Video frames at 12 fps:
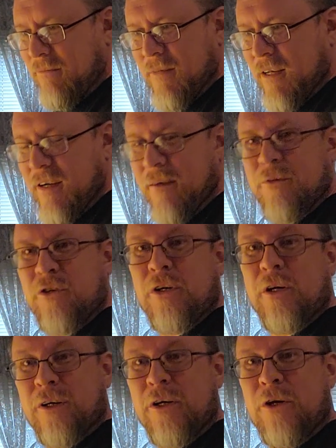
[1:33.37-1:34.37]
I'm
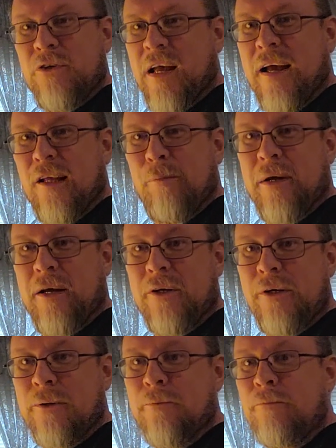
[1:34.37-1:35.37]
just going to use a
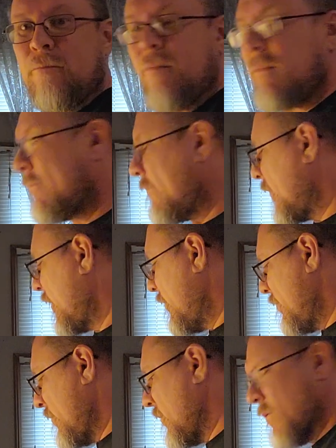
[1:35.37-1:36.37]
jalapeno.
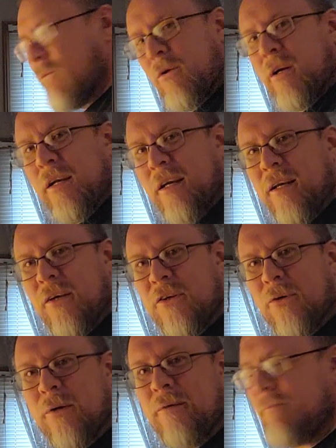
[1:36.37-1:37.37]
We're going to get
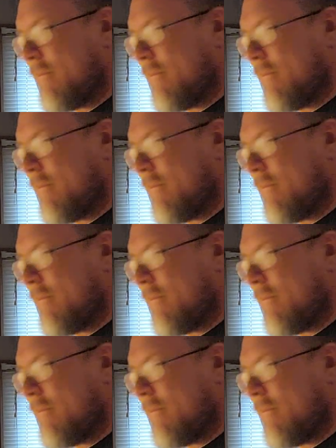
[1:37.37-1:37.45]
into it.